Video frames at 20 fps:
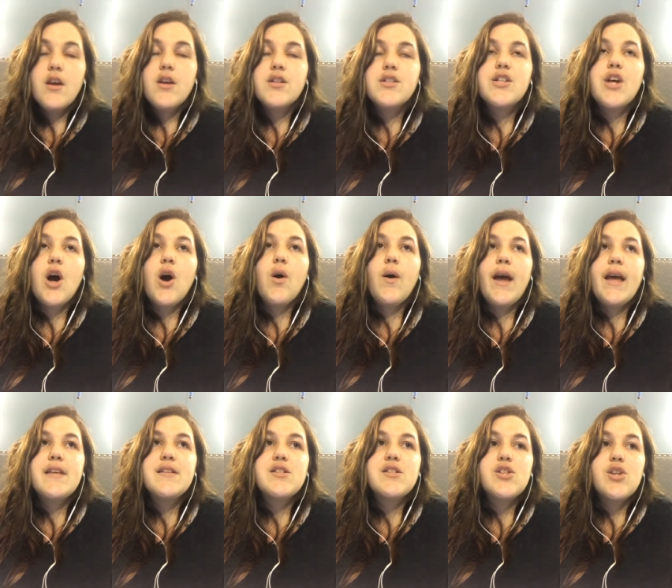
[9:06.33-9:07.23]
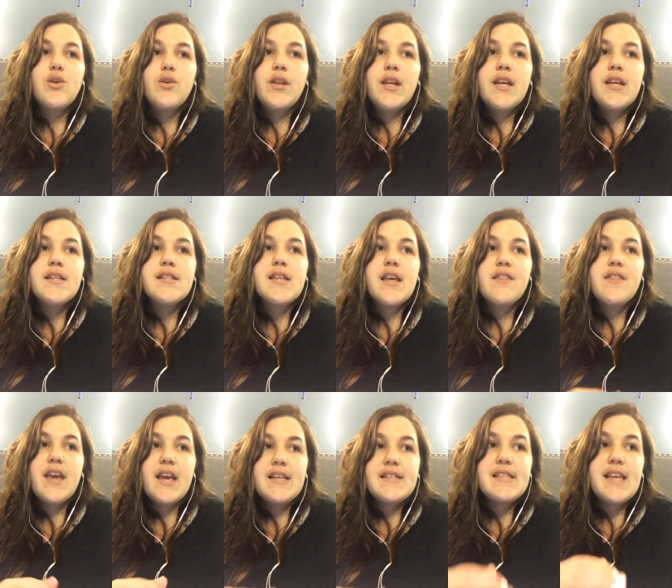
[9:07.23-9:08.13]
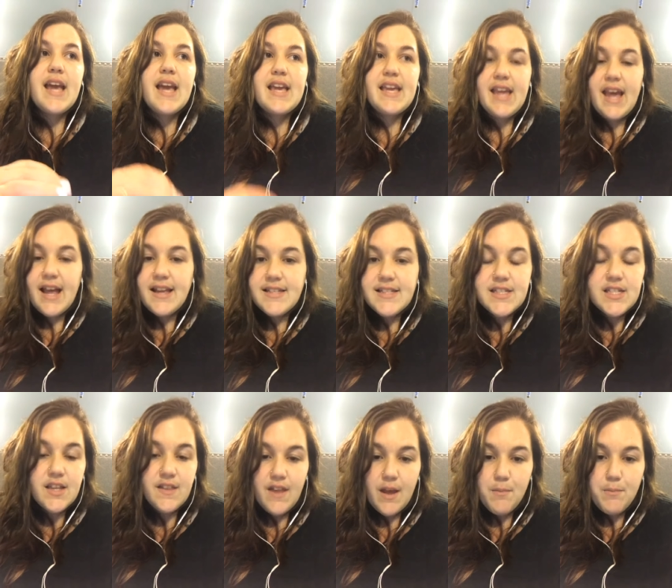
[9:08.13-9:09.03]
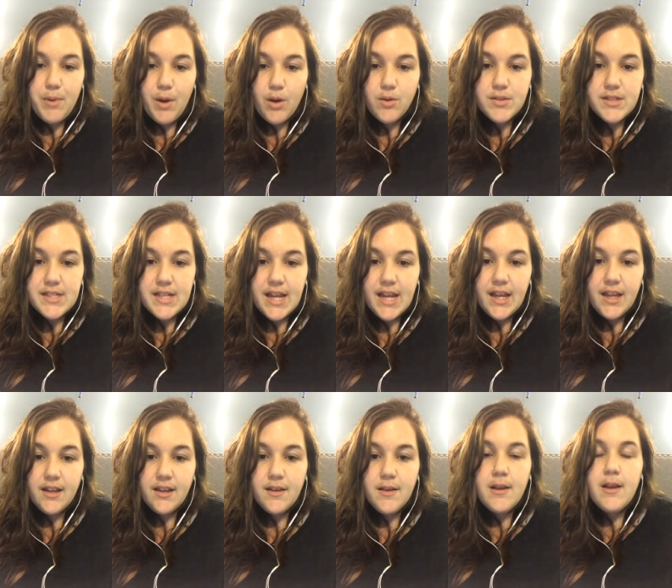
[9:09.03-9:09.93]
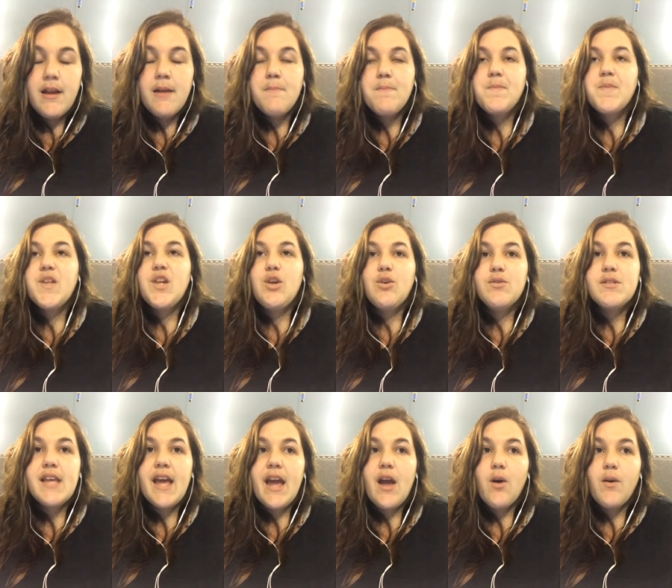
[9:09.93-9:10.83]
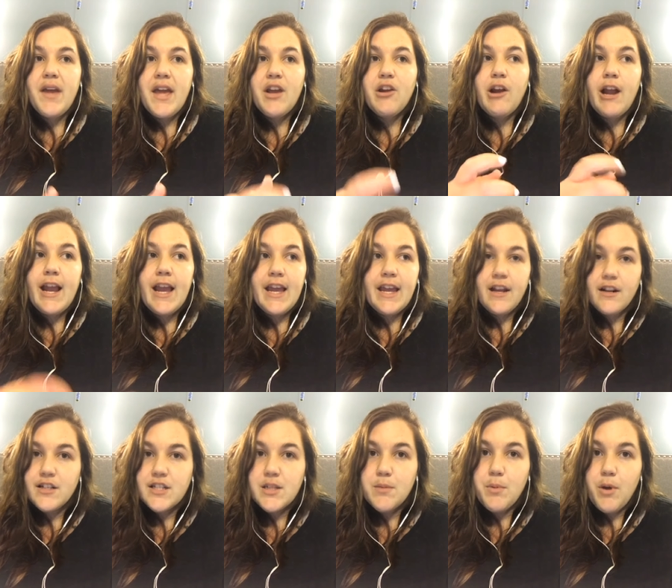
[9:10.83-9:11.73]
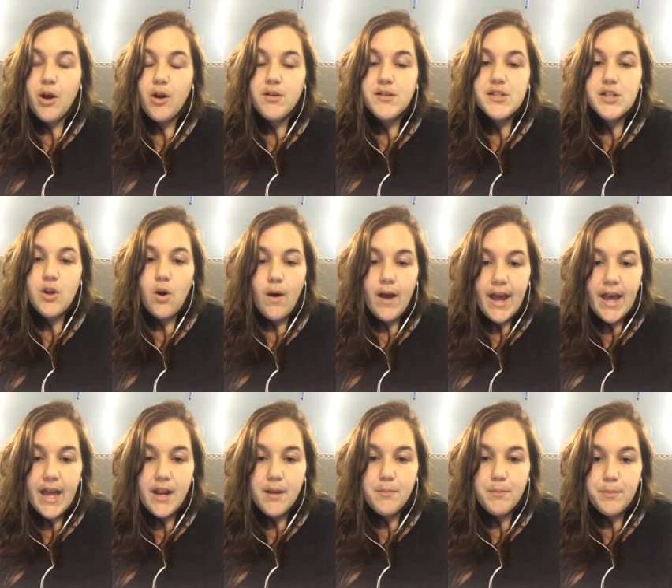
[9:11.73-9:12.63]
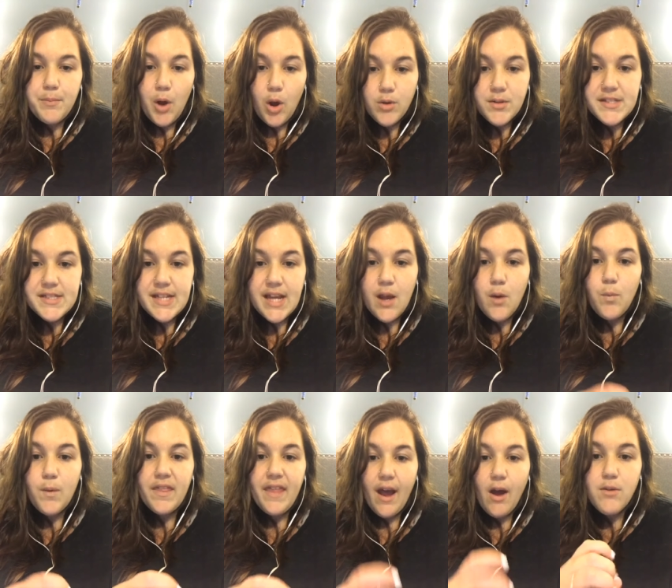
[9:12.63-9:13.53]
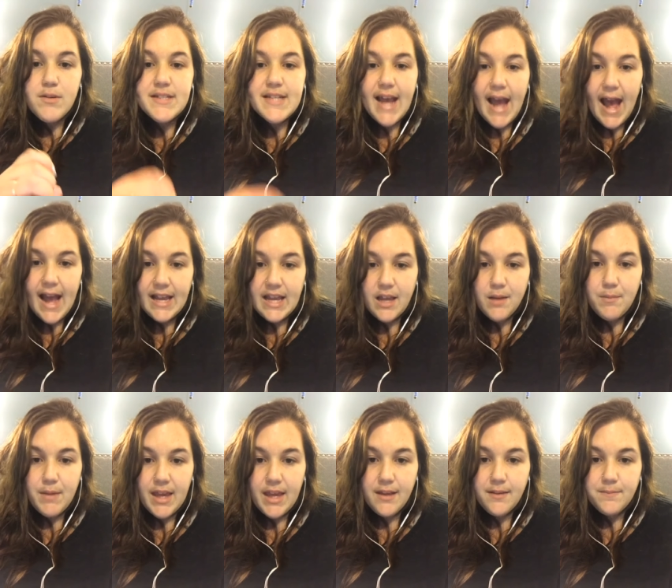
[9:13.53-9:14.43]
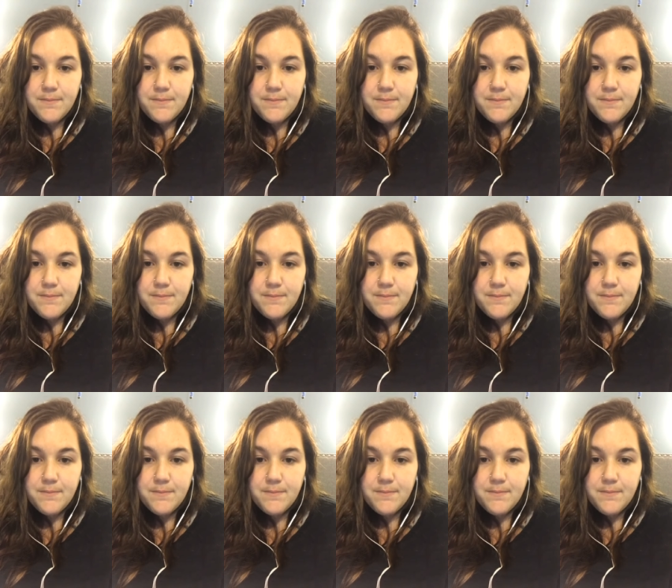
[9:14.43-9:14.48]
So as soon as they say yes to them posting, you say, okay, great, here's the post. Go ahead and post it without tagging me.